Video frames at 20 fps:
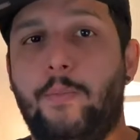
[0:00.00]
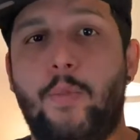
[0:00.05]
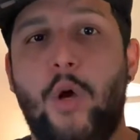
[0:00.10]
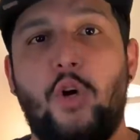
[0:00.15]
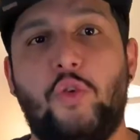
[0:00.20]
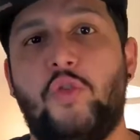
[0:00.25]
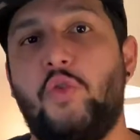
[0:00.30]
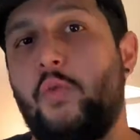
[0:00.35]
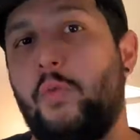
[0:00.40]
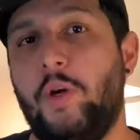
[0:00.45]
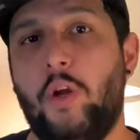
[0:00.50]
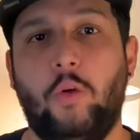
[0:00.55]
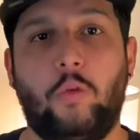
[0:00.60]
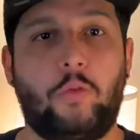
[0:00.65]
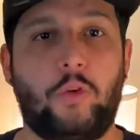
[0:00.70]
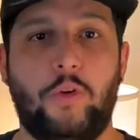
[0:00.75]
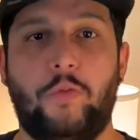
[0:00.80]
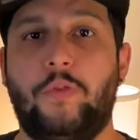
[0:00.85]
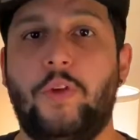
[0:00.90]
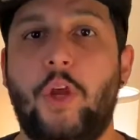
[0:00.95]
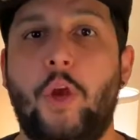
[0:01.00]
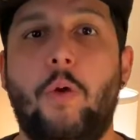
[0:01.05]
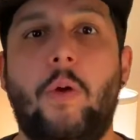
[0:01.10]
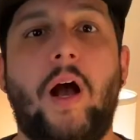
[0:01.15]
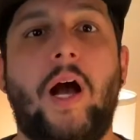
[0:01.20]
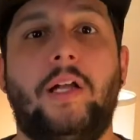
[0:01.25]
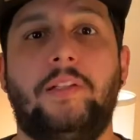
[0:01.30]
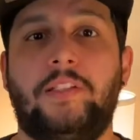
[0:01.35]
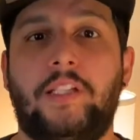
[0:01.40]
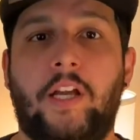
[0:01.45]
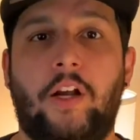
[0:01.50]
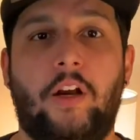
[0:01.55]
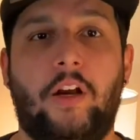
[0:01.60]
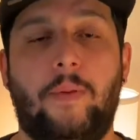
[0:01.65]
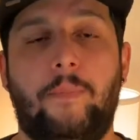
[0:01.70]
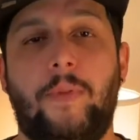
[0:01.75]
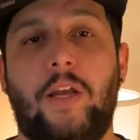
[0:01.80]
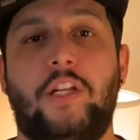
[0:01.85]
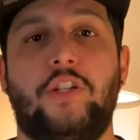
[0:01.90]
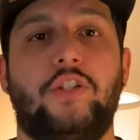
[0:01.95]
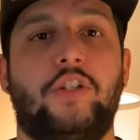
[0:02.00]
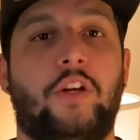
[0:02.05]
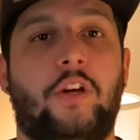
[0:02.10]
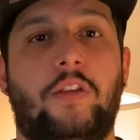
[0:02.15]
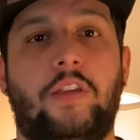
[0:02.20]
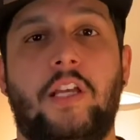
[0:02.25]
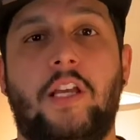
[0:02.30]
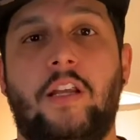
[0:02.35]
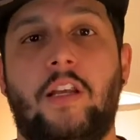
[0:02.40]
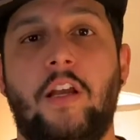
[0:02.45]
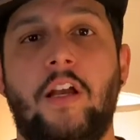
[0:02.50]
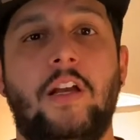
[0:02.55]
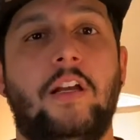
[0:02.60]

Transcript: most real review out there, and making sure that